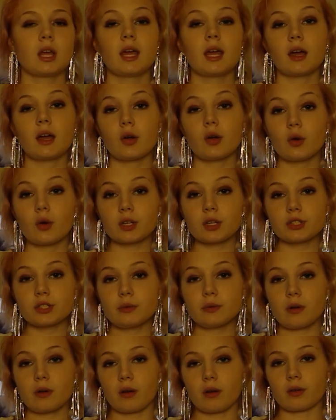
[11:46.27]
According to
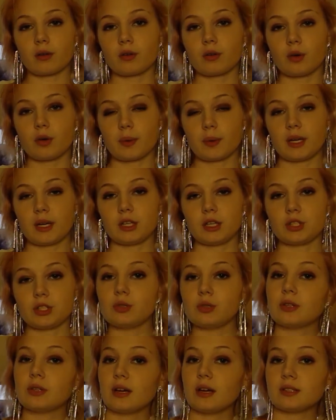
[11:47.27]
an article written in
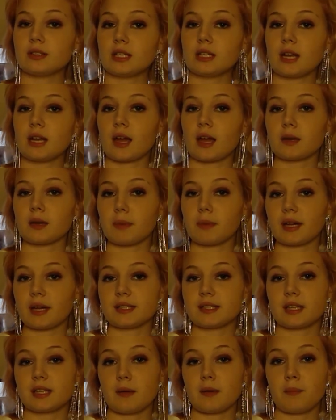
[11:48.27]
2009 by
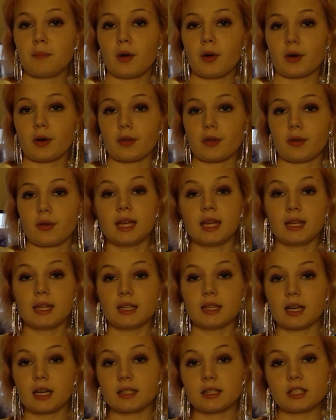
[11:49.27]
Sam Parker in the
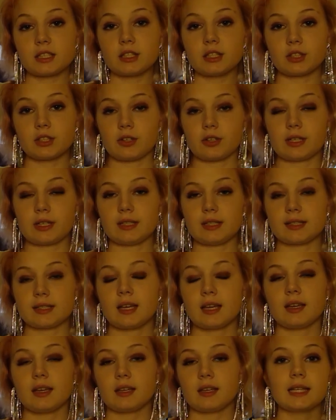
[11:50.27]
1930s,
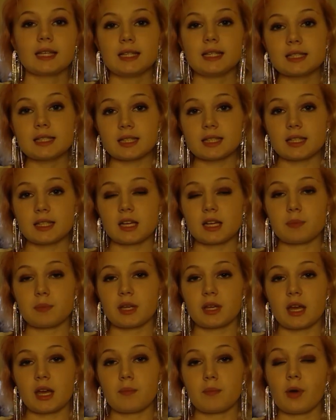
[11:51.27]
he said that it
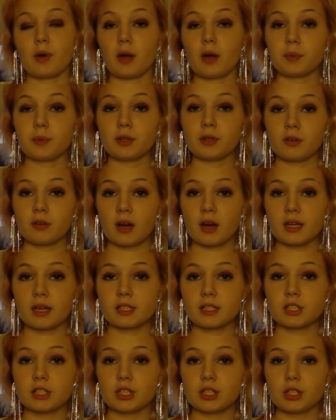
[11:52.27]
became
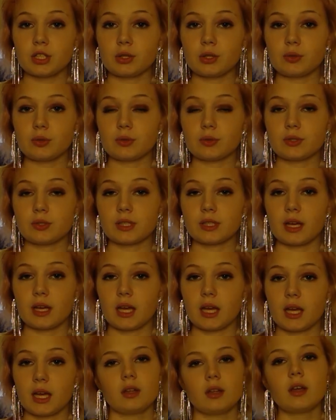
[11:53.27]
popularized to use
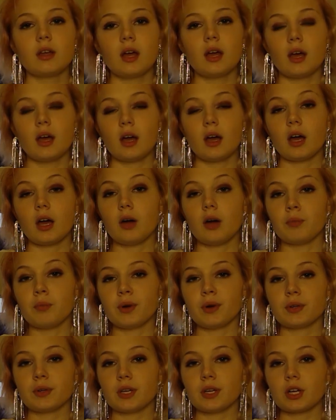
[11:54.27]

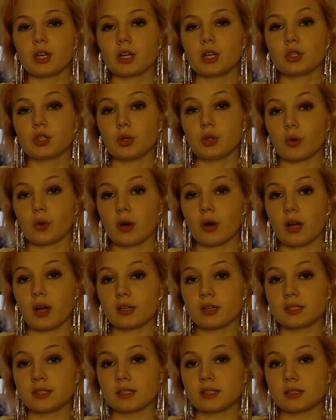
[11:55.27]
ammonia,
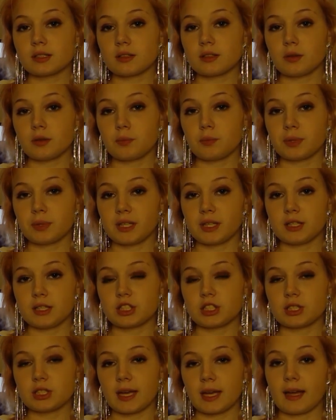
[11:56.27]
Clorox
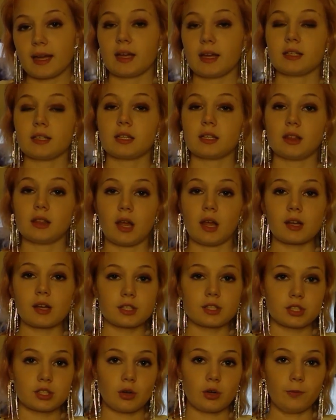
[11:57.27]
bleach, and
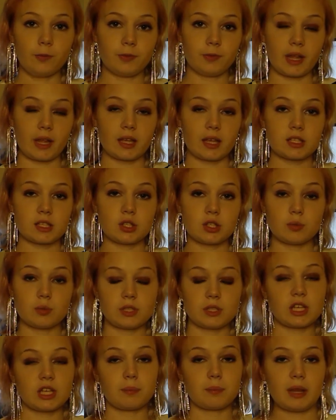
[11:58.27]
Lux soap flakes to
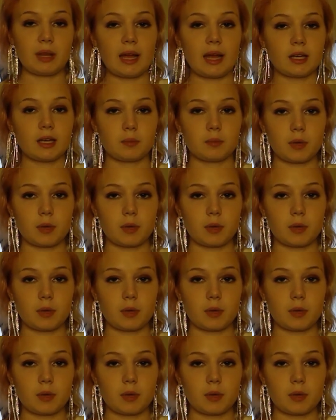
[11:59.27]
reach a platinum